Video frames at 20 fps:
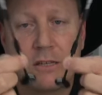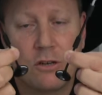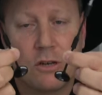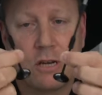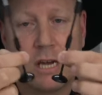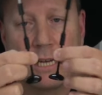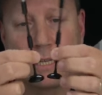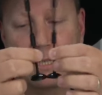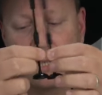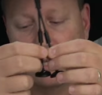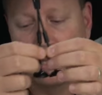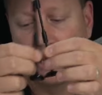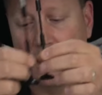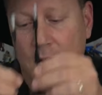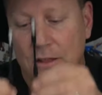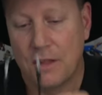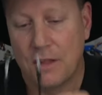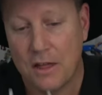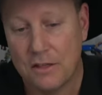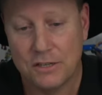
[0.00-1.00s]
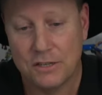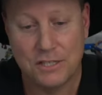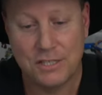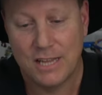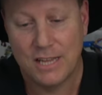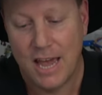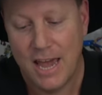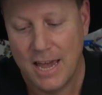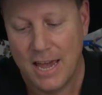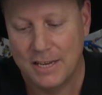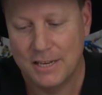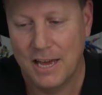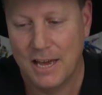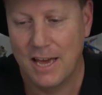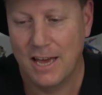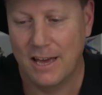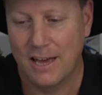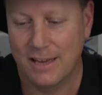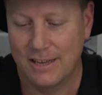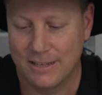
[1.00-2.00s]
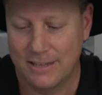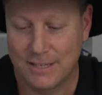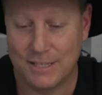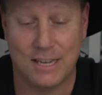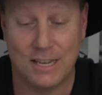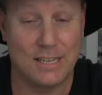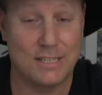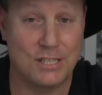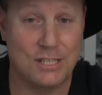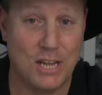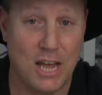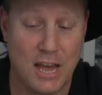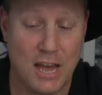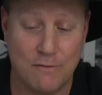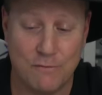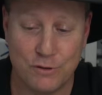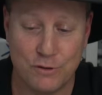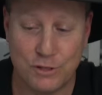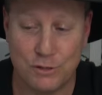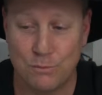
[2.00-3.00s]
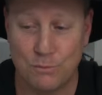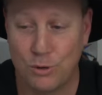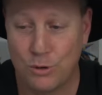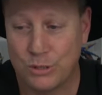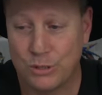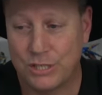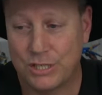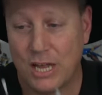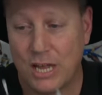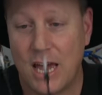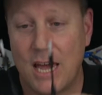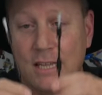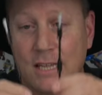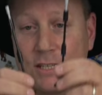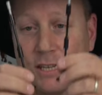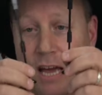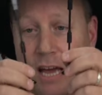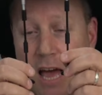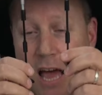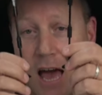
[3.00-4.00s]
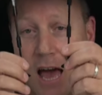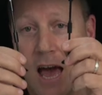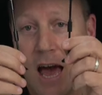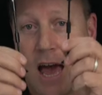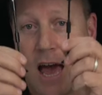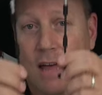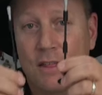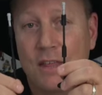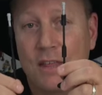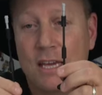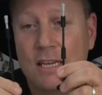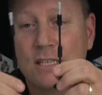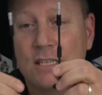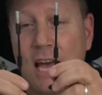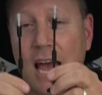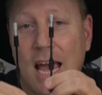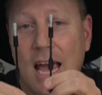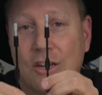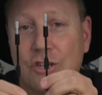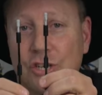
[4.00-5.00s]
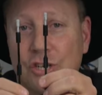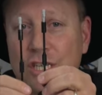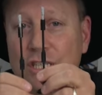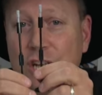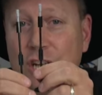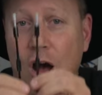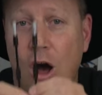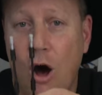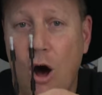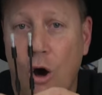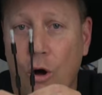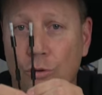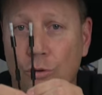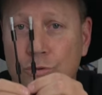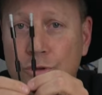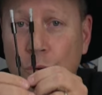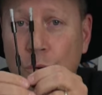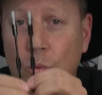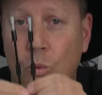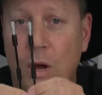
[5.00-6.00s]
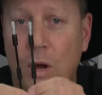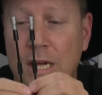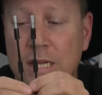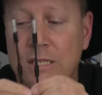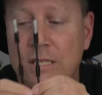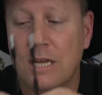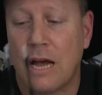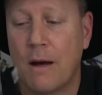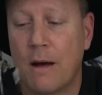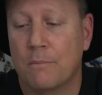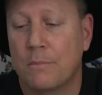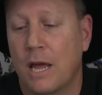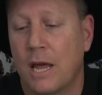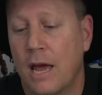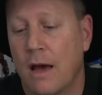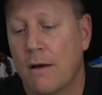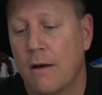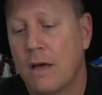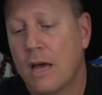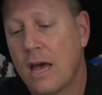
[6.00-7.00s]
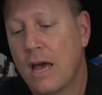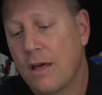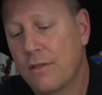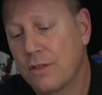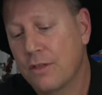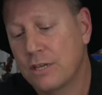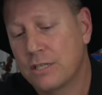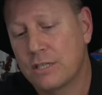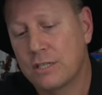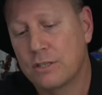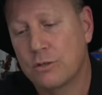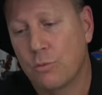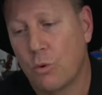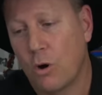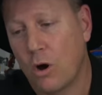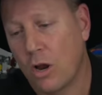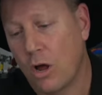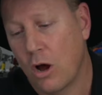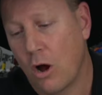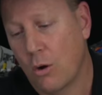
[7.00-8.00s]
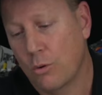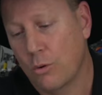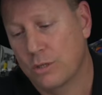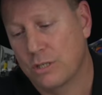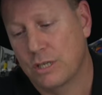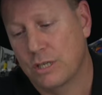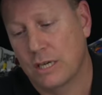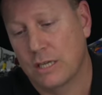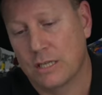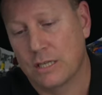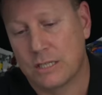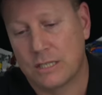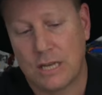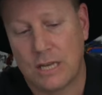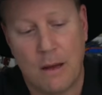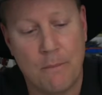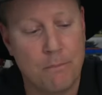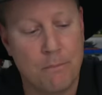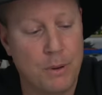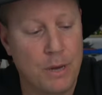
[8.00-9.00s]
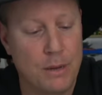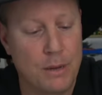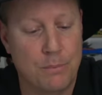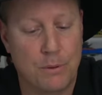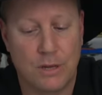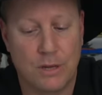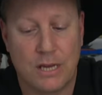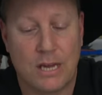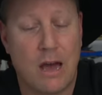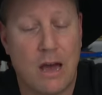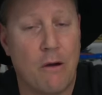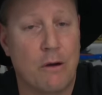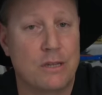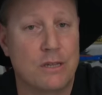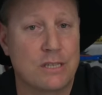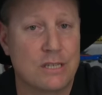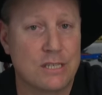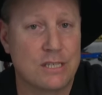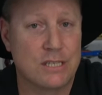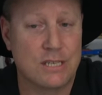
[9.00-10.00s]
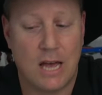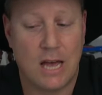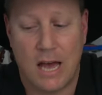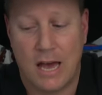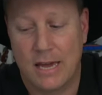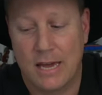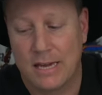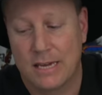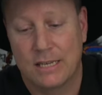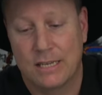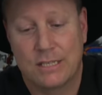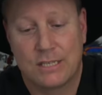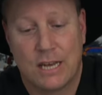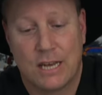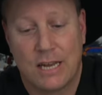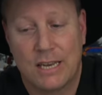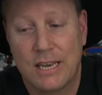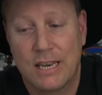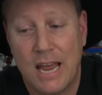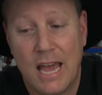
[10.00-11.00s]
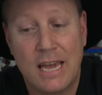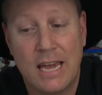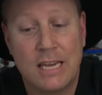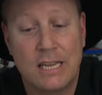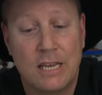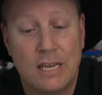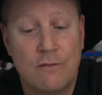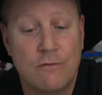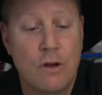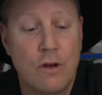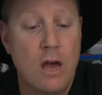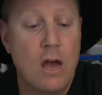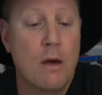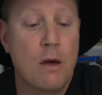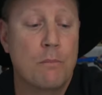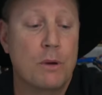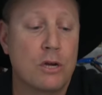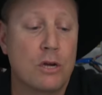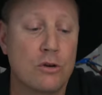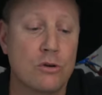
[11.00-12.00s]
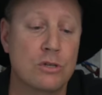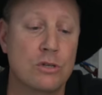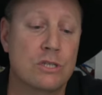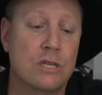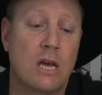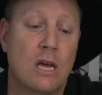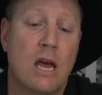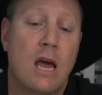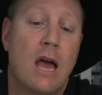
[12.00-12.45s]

I guess, another stand, a stand for some more stands, and these are actually to hold the wings up. Now, this is what I would see that some people are going to say is a negative, because